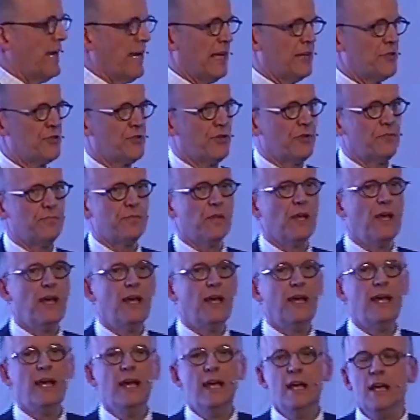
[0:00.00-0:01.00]
nation.
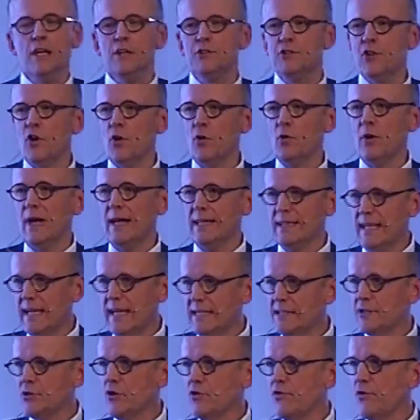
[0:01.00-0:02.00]
So, and
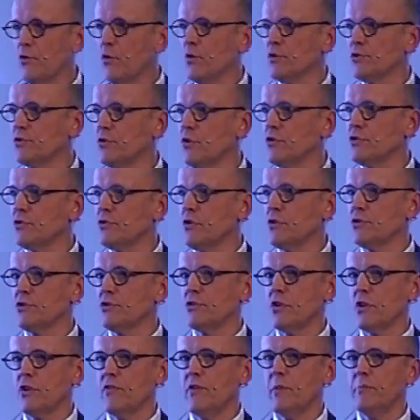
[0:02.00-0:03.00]
that's of course also
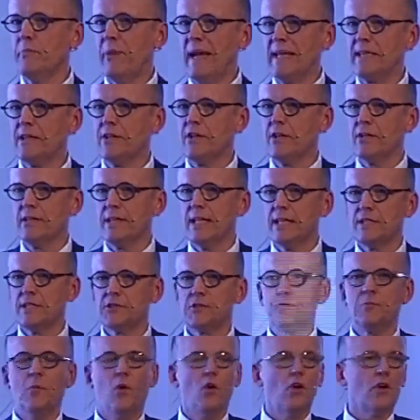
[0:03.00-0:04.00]
sort of a pattern that
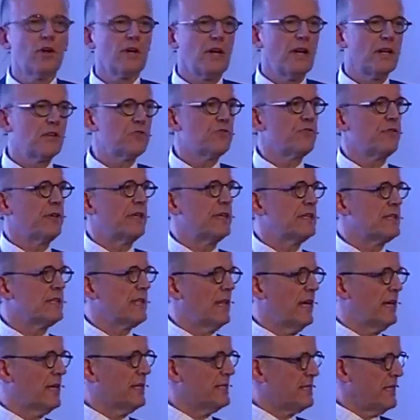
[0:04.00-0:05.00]
small countries
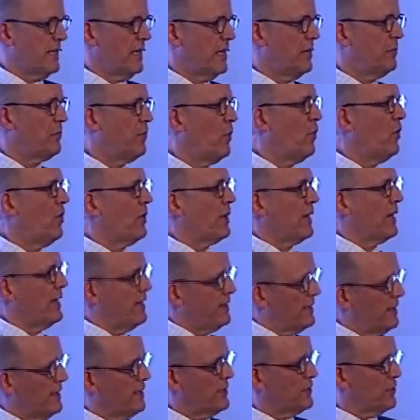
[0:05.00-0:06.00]
like Singapore
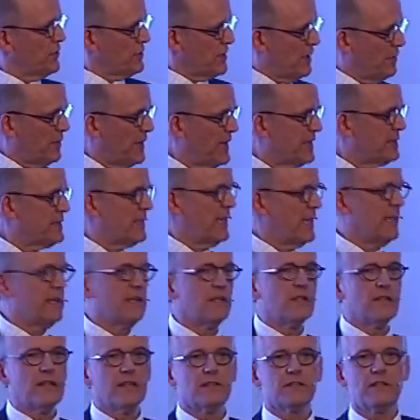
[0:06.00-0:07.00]
and to some
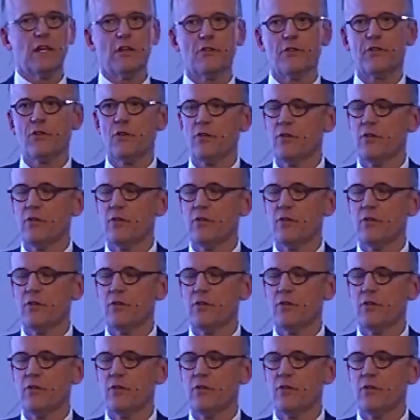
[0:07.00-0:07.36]
extent South